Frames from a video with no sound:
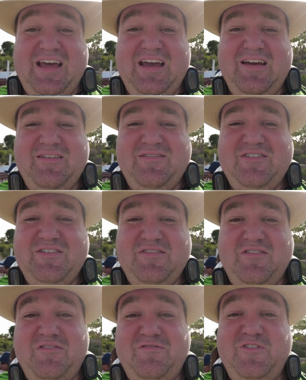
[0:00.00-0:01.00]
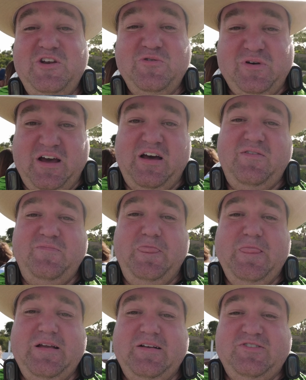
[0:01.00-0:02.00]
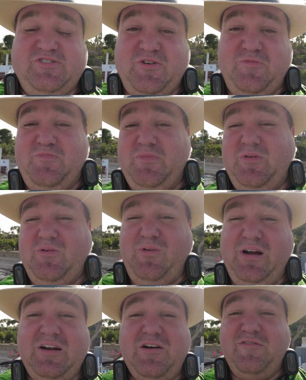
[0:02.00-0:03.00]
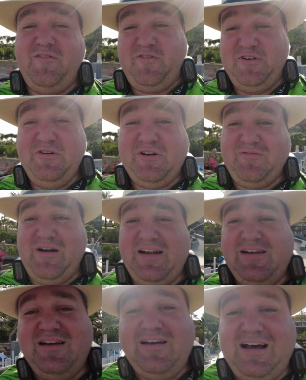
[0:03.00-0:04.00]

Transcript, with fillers: a fenuca. So we're gonna go for a ride.